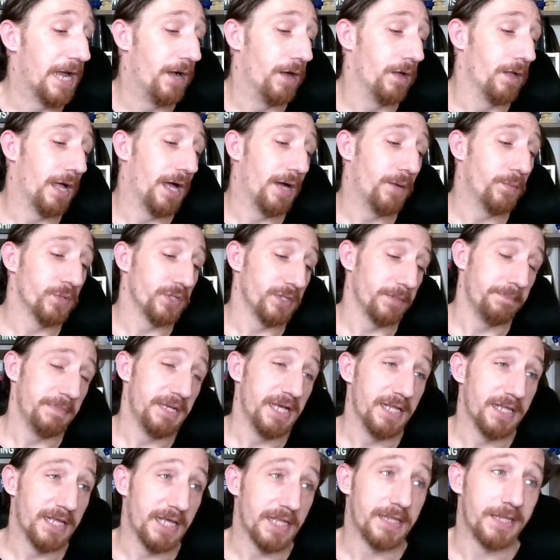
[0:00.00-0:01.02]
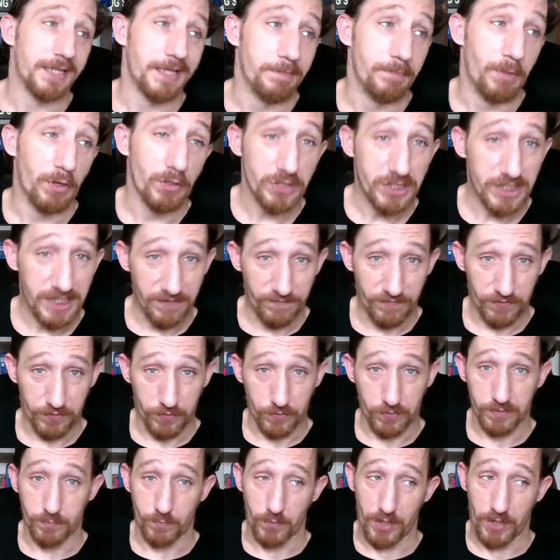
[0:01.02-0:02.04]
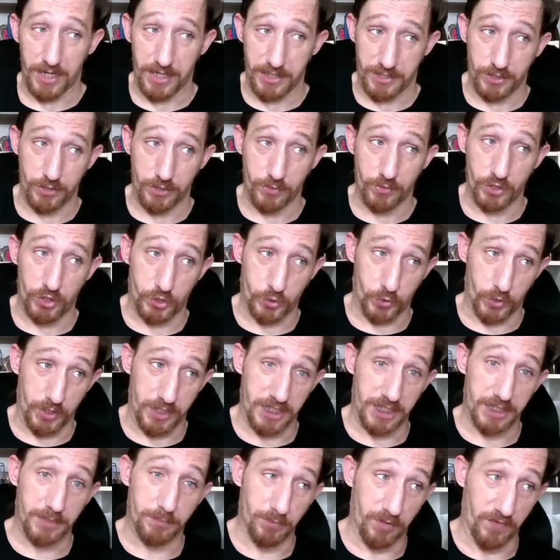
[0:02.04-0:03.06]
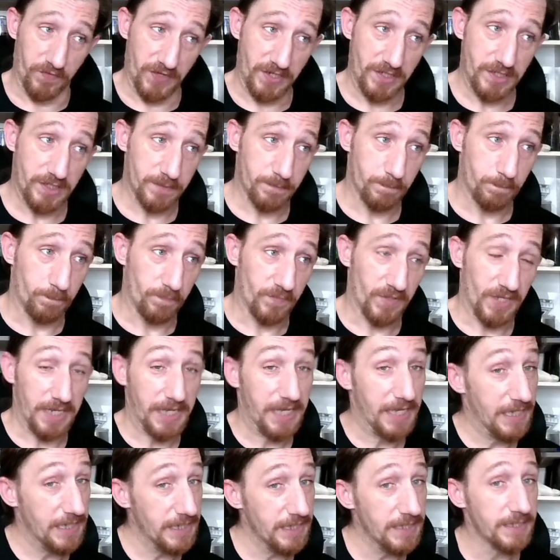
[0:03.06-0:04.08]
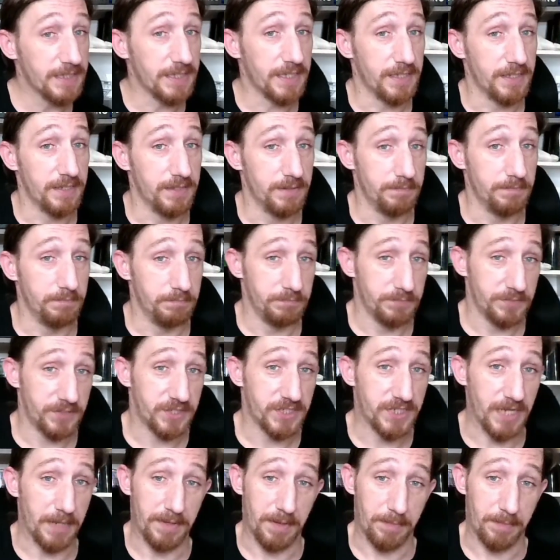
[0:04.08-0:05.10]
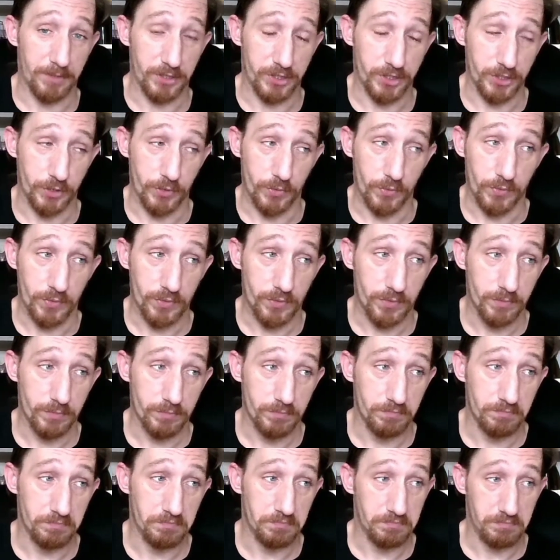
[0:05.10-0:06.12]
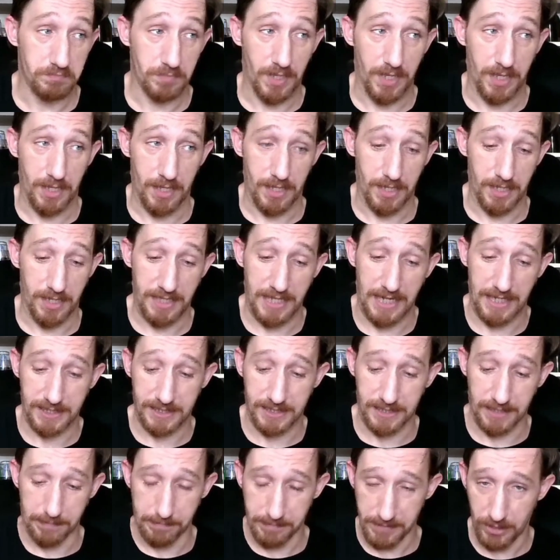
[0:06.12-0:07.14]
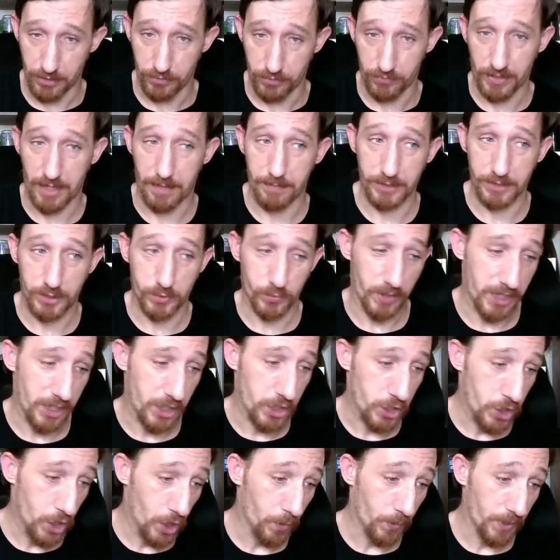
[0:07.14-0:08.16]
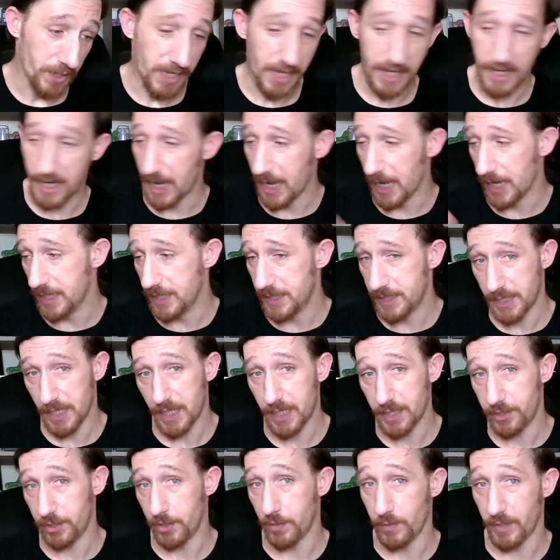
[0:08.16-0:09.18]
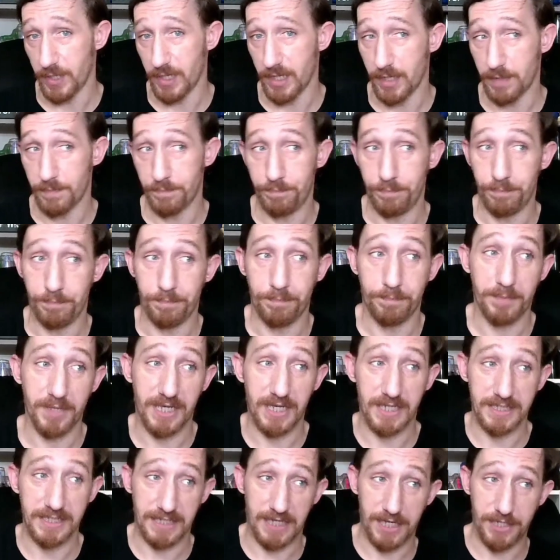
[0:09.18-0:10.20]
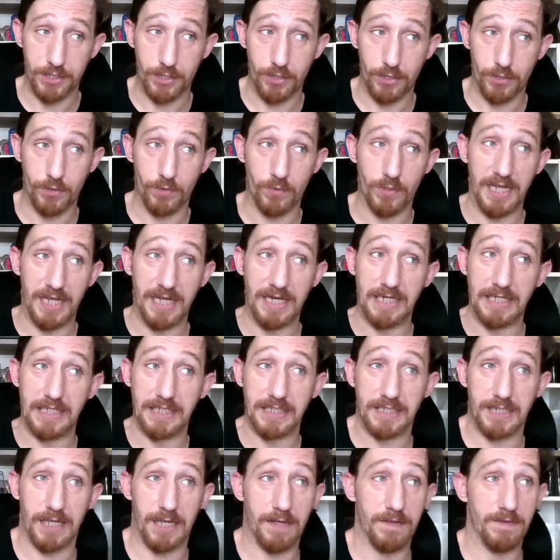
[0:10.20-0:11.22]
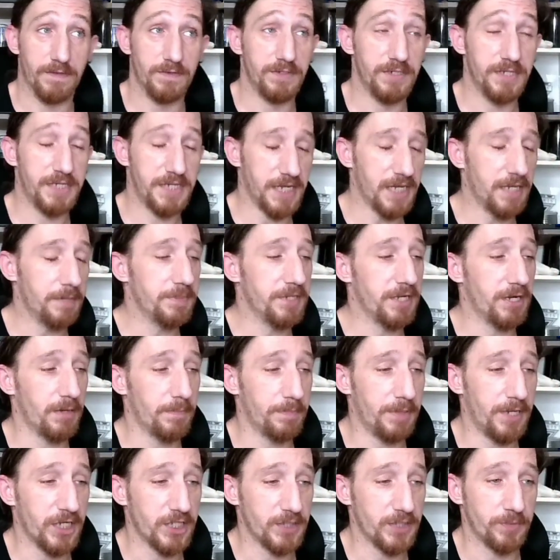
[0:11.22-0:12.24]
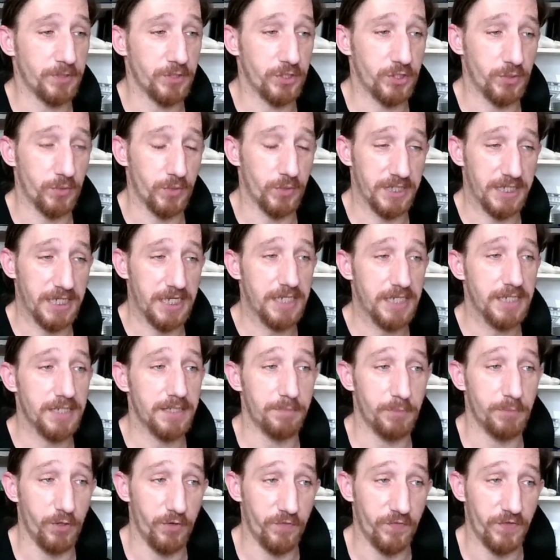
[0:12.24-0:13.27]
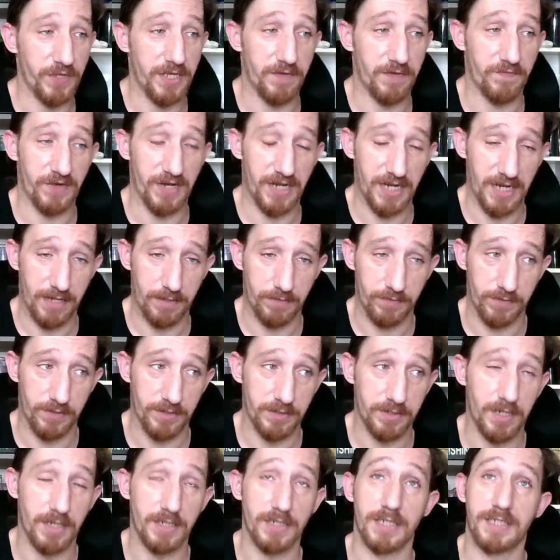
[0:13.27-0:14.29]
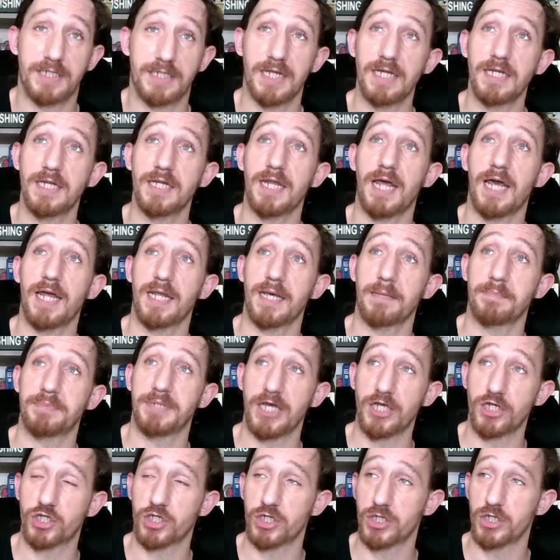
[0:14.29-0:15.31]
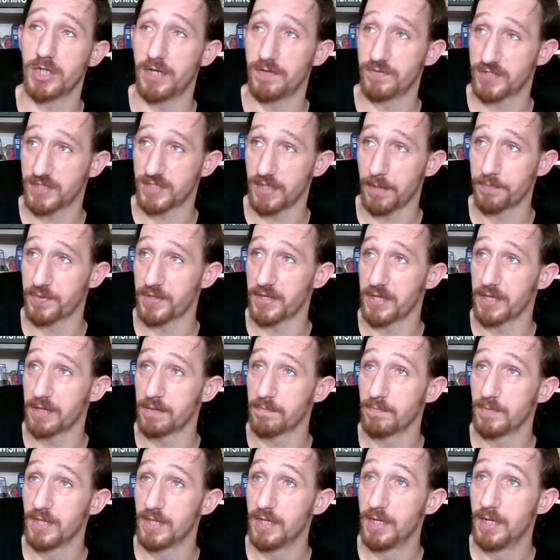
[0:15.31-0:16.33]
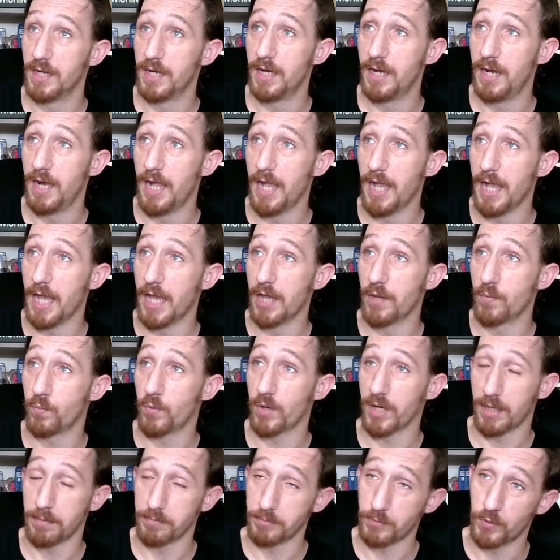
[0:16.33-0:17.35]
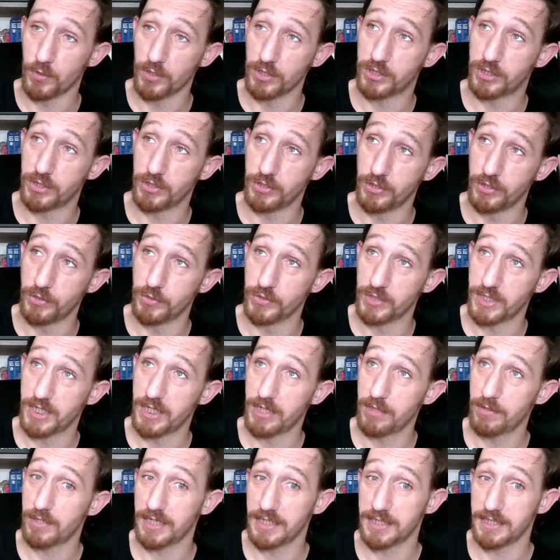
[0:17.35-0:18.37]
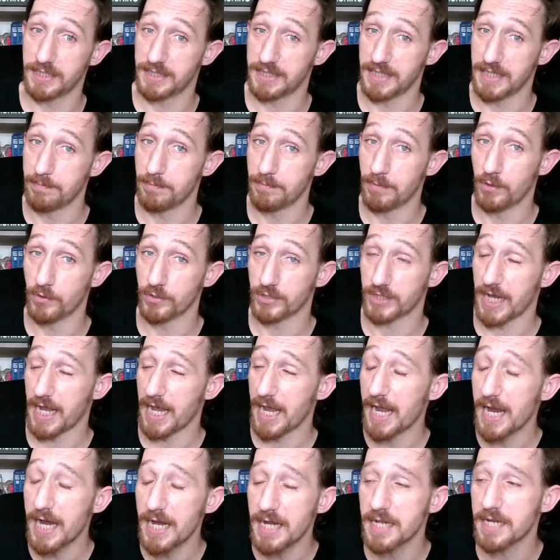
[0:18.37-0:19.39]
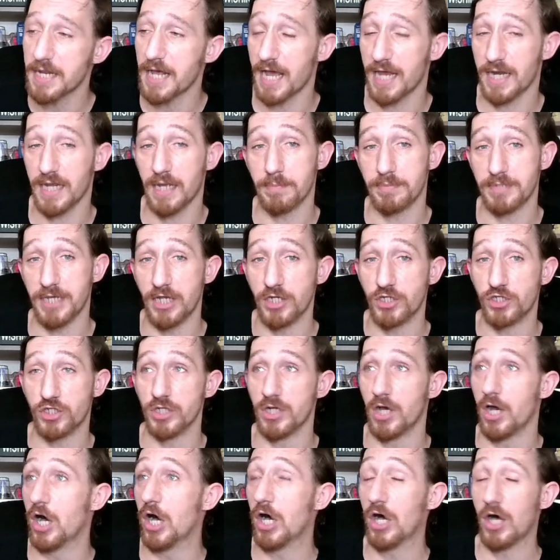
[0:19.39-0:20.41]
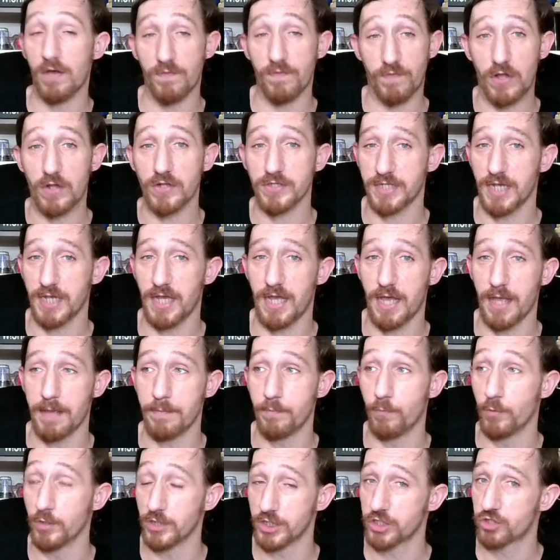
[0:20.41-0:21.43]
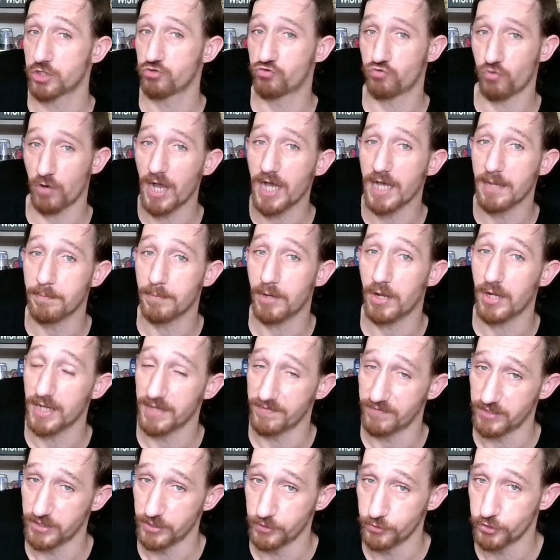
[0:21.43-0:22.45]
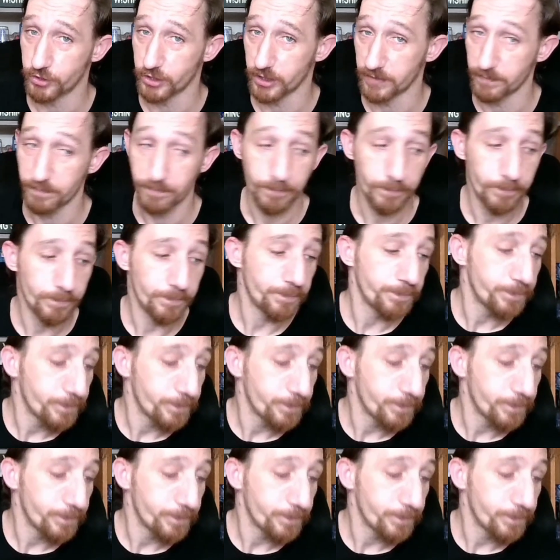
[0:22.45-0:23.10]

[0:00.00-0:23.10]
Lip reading: Now, I will admit that the most difficult way to enjoy these movies is step number two, and that's the middle ground between knowing it and not knowing it. Because I know it is damn near impossible to attend a movie of or attend an adaptation of something. And what I'm going to use here is the most hated adaptation of all time, which is Dragon Ball Evolution.